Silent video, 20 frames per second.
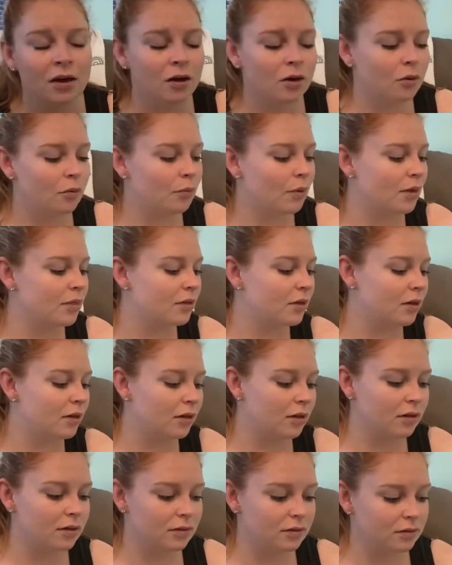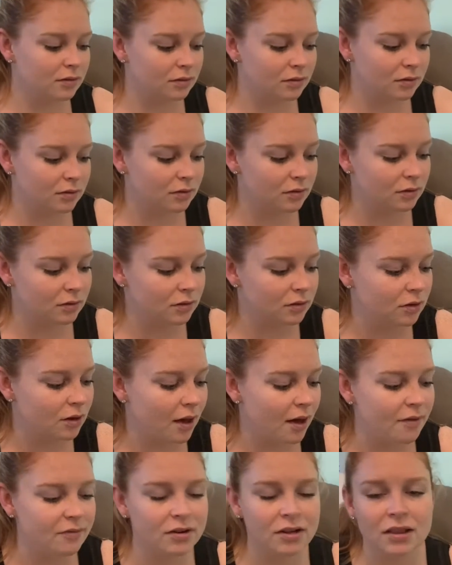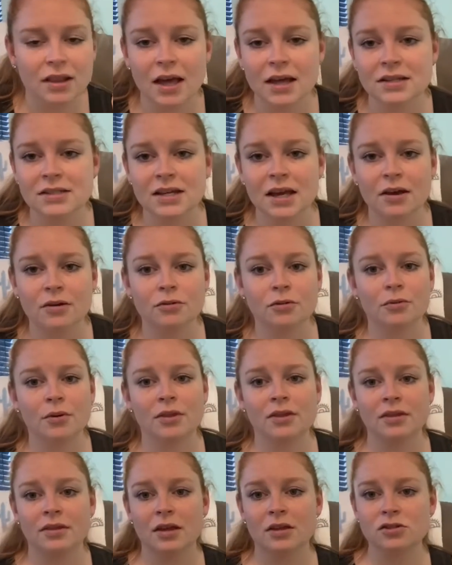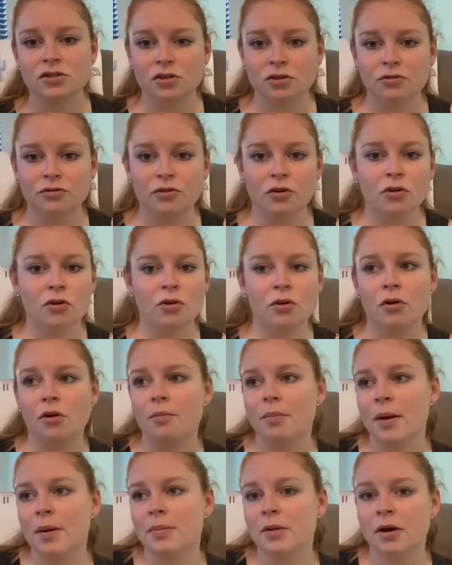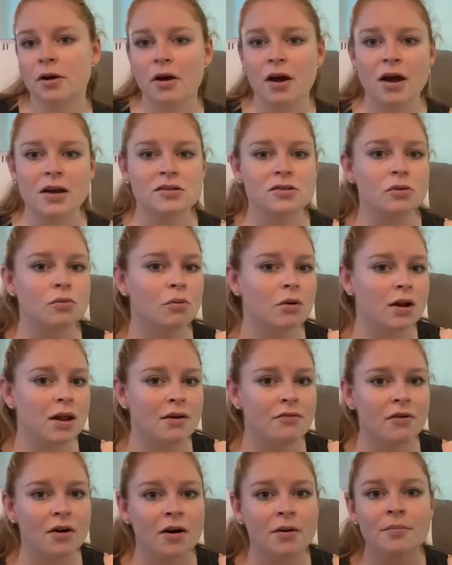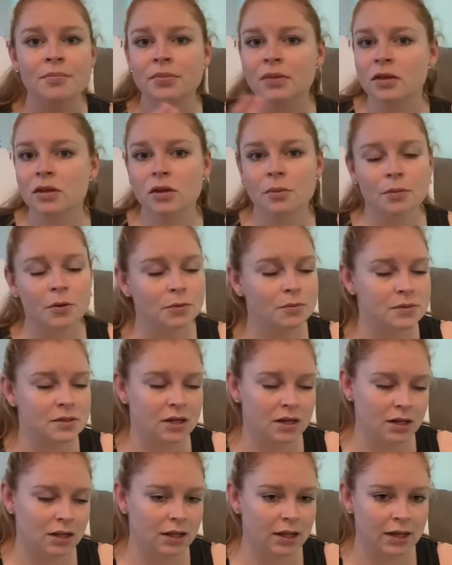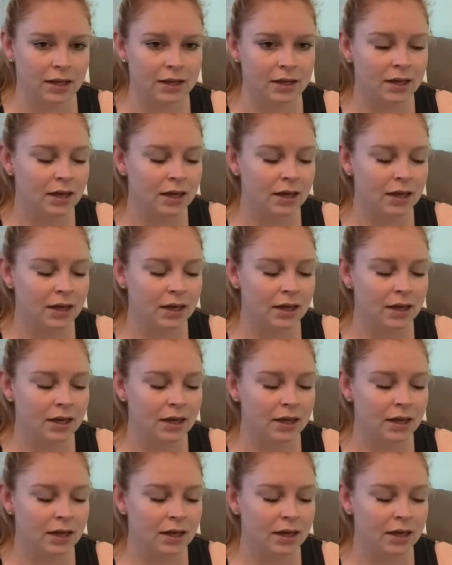Whether you're having a letdown or whether they're too full or a baby cries or whatever, your boobs are going to leak.